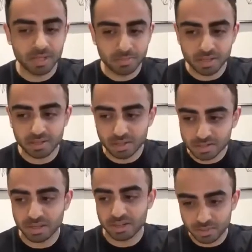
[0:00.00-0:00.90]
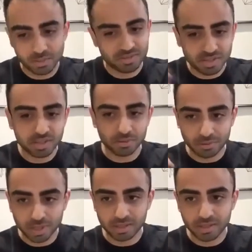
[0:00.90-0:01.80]
many years, but actually we're seeing it
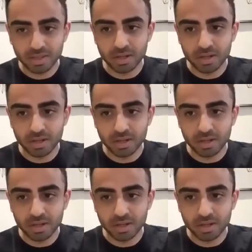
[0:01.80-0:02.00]
already